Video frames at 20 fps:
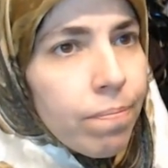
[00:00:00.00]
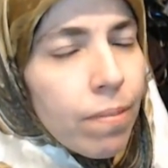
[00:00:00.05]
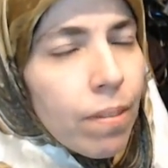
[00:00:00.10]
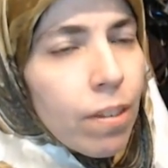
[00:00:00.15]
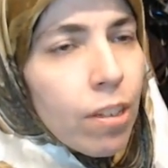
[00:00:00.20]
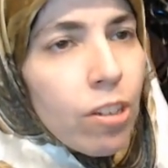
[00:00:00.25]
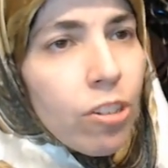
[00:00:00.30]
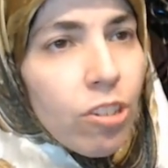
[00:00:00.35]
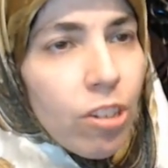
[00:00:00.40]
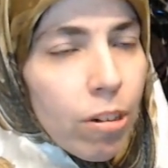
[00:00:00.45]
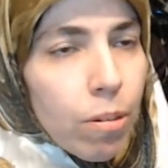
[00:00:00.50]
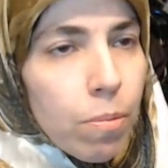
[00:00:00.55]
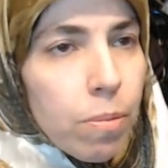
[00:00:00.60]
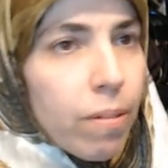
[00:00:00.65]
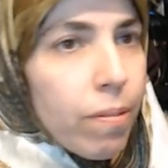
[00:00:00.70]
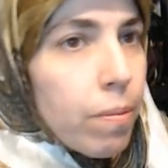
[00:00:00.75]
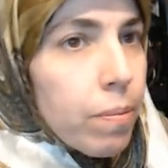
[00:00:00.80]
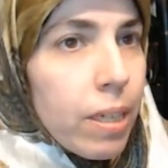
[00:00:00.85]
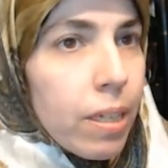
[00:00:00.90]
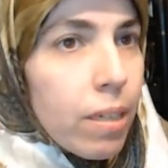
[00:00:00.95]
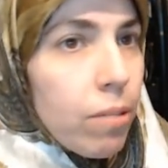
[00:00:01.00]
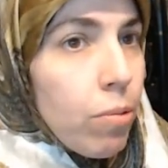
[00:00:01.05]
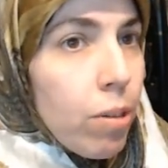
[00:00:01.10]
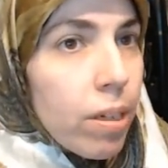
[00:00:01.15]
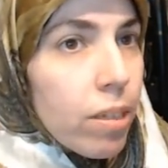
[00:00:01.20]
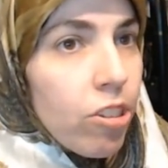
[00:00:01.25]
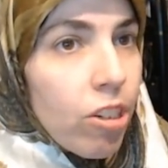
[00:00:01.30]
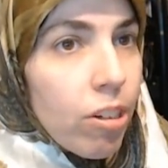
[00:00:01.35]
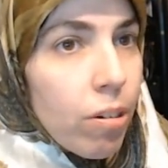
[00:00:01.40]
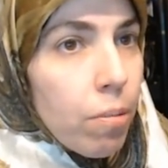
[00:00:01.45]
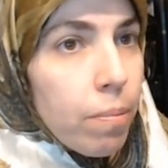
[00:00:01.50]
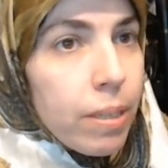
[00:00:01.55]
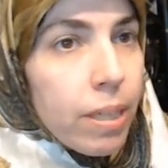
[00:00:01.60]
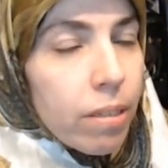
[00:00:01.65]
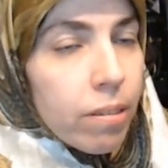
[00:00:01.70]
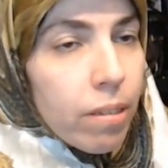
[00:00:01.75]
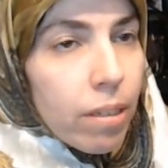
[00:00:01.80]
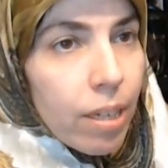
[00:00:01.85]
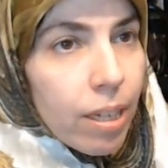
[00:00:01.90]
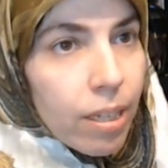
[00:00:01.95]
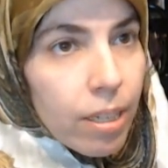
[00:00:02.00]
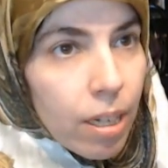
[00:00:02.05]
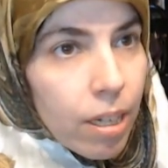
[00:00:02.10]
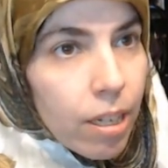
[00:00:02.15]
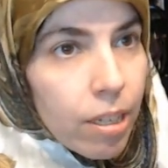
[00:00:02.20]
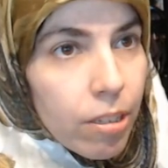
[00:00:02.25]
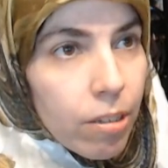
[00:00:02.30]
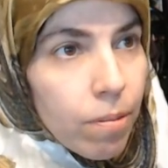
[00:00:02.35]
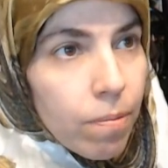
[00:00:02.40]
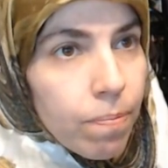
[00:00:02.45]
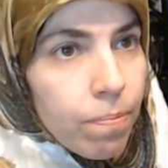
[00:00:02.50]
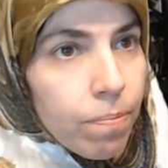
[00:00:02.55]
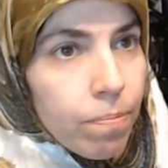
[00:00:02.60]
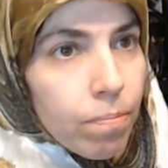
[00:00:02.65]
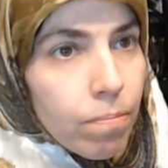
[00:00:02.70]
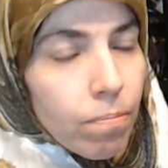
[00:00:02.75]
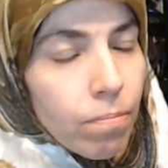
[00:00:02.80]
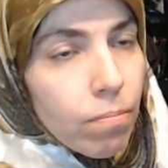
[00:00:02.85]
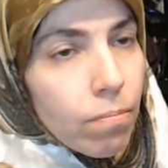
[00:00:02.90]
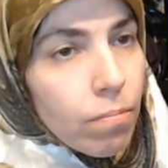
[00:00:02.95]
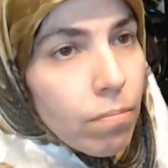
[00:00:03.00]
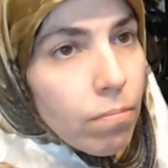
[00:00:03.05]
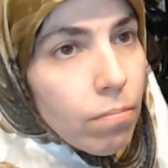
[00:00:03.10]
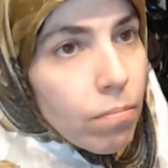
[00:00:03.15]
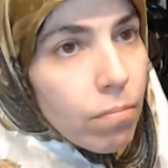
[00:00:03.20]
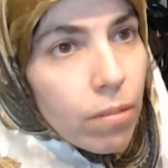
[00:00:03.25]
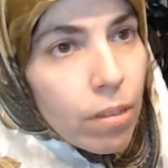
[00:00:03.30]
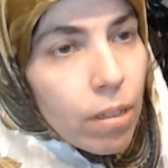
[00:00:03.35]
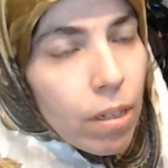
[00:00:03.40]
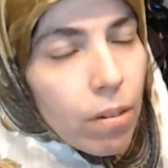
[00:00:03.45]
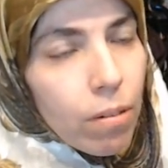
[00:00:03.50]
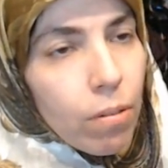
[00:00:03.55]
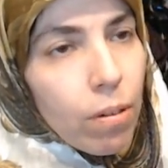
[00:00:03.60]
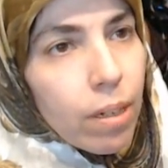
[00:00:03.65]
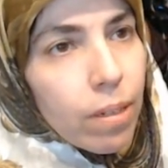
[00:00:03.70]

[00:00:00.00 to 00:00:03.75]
Jeremy from Geek, what? Jeremy doesn't like it either. What?